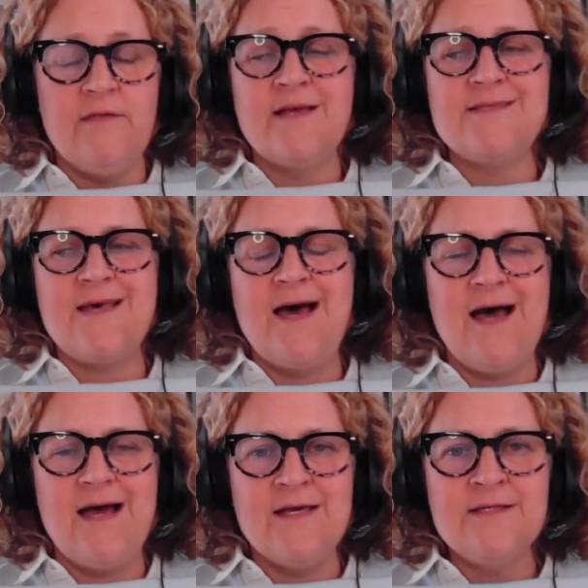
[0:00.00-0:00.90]
And that's the
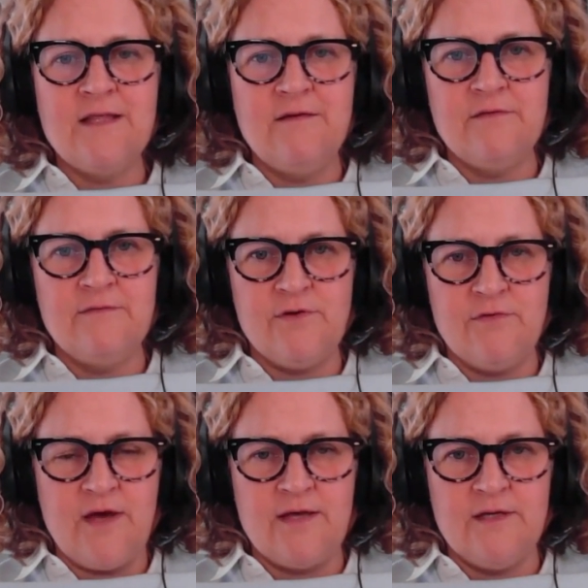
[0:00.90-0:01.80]
highest level of your
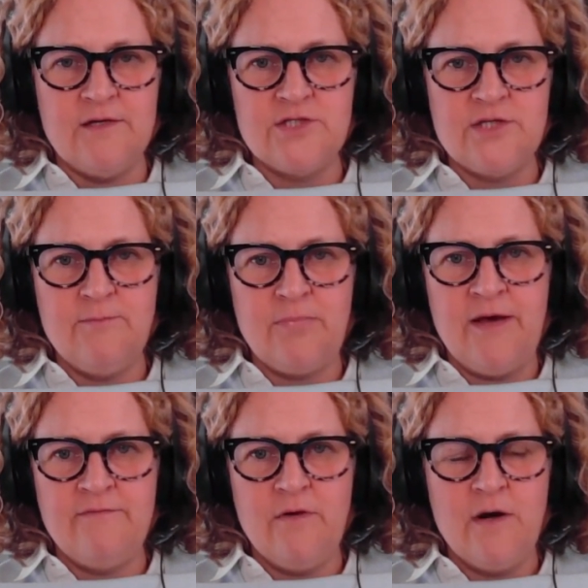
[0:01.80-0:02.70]
thought leadership
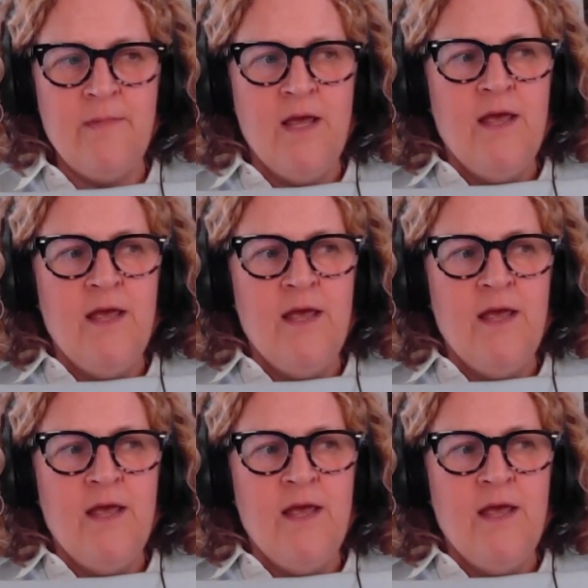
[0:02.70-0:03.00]
platform,